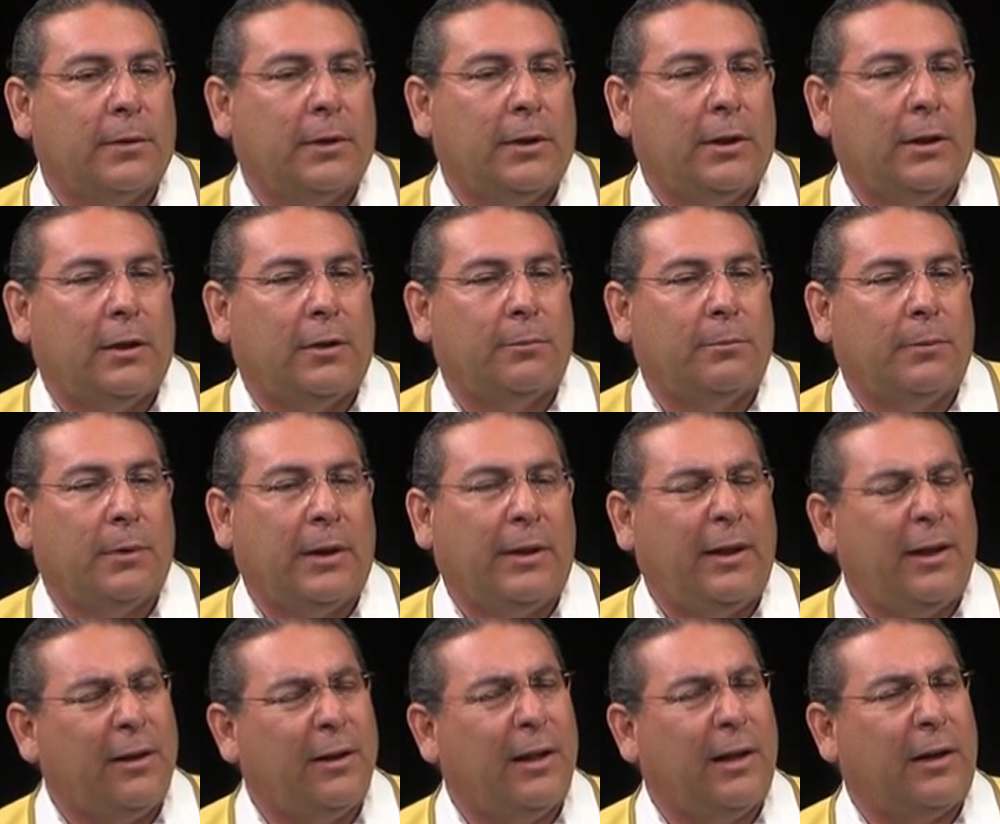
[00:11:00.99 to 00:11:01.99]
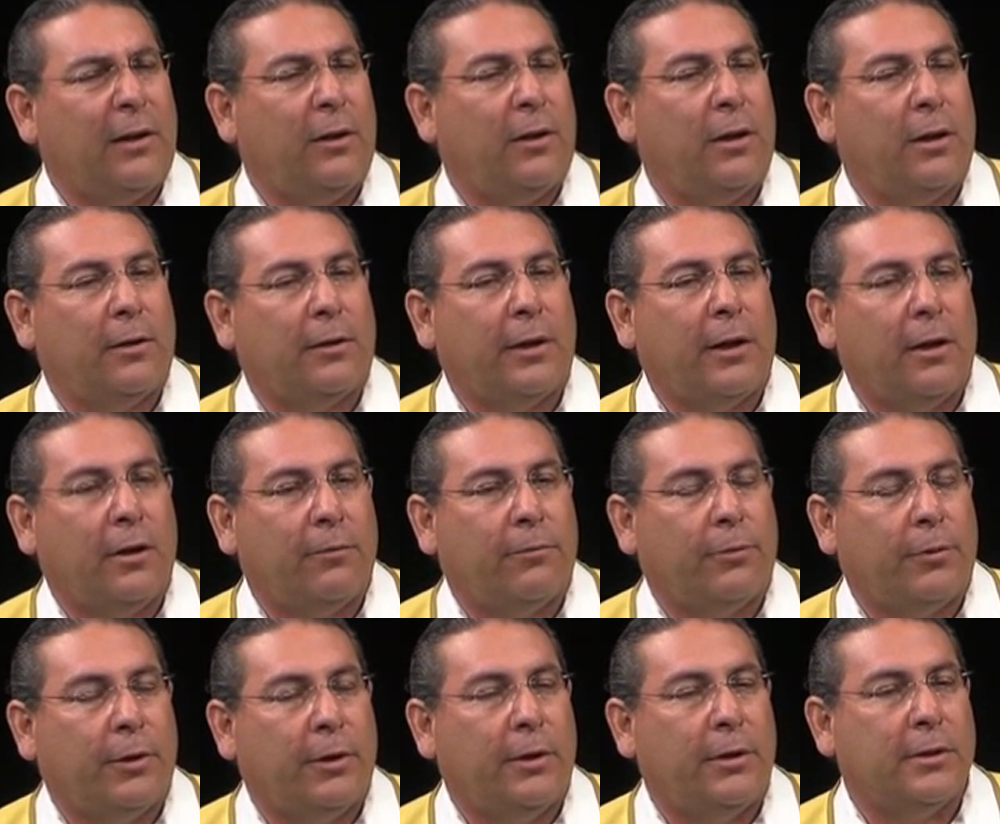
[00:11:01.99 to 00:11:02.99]
um, I think I like a lot of
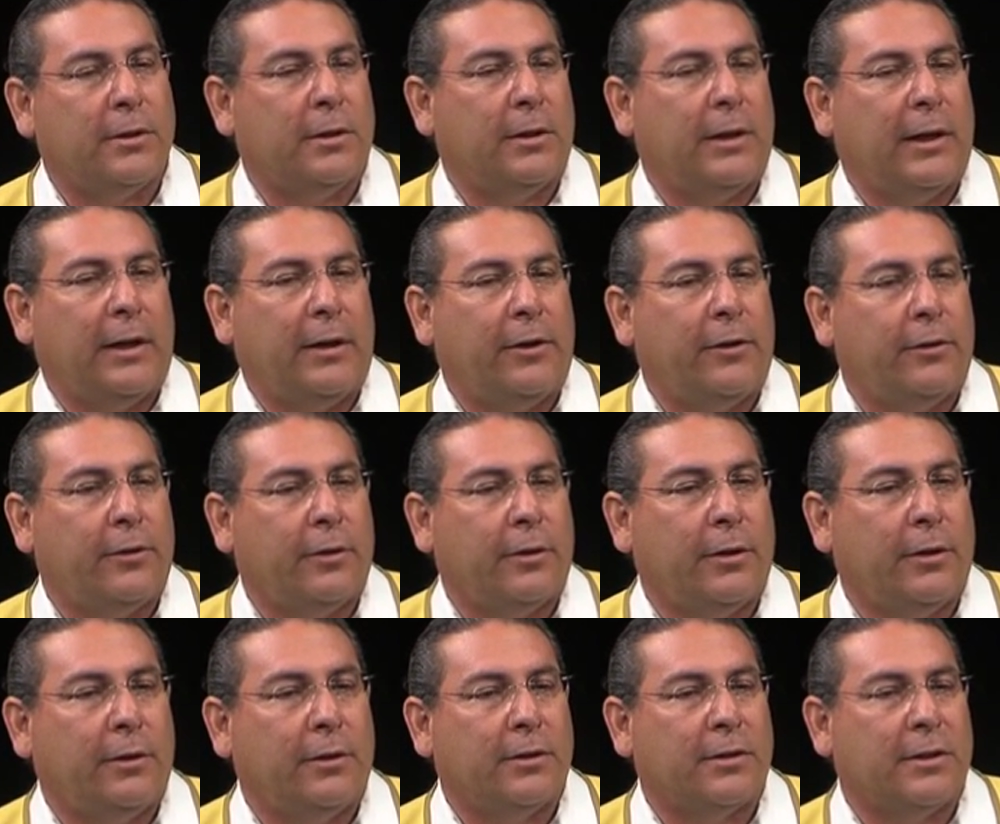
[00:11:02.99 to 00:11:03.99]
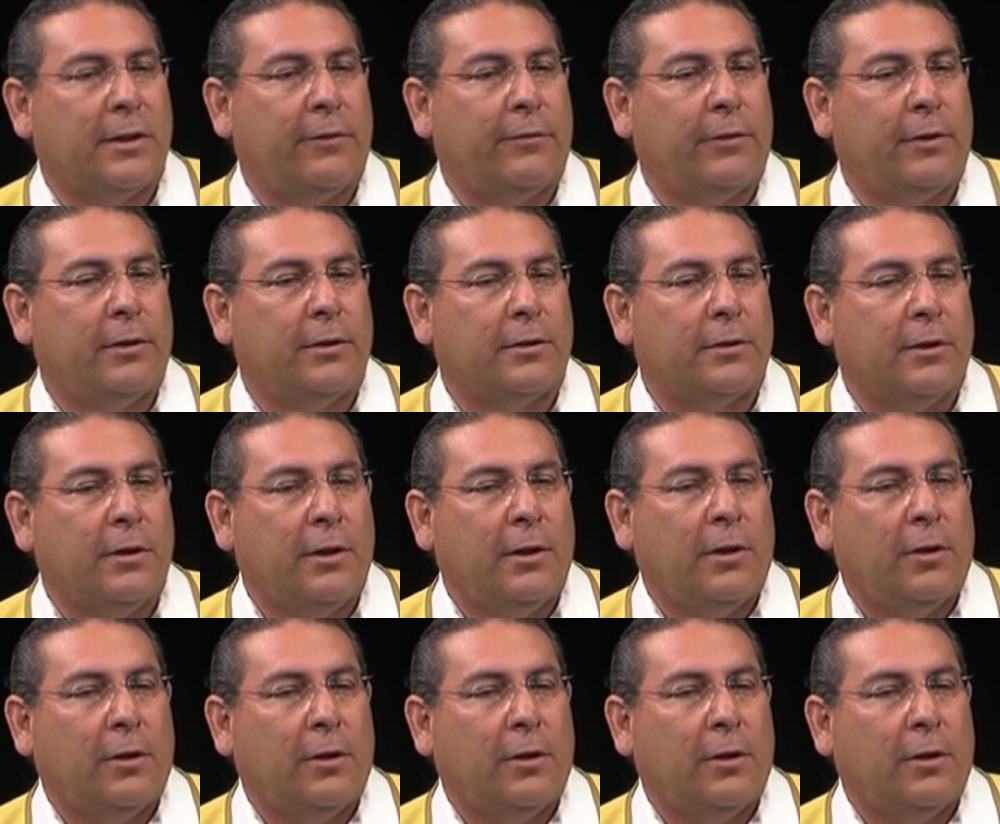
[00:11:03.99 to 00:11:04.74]
California Indians in that era, in the seventies.